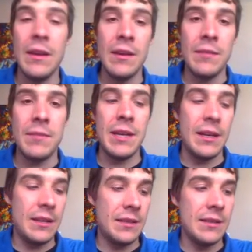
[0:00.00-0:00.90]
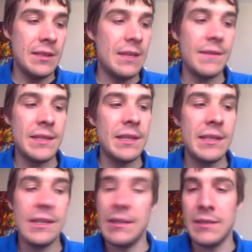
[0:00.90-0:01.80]
But yeah, it doesn't give us any
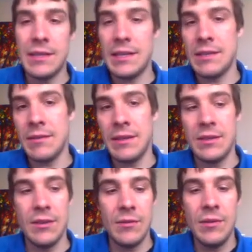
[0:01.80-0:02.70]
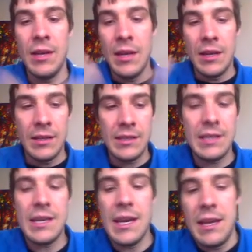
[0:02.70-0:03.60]
signals that it's going to
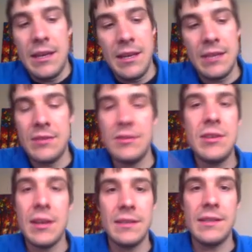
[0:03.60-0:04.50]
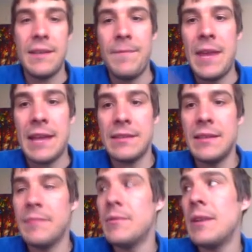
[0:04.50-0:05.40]
decay. It just does at
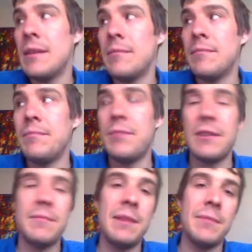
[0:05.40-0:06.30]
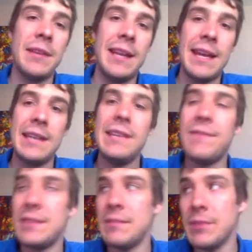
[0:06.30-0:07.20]
some point. But remember that any
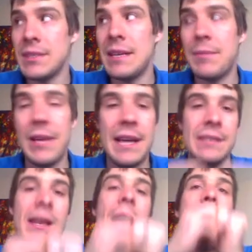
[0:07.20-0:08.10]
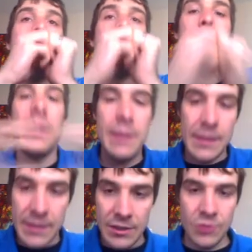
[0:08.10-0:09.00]
visible sample has
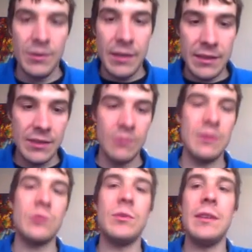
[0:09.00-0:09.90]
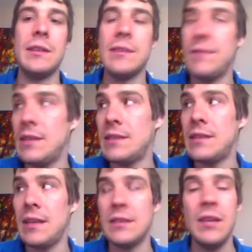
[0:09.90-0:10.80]
billions and trillions and quadrillions of these
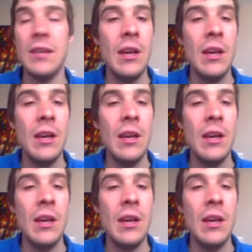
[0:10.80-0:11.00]
things.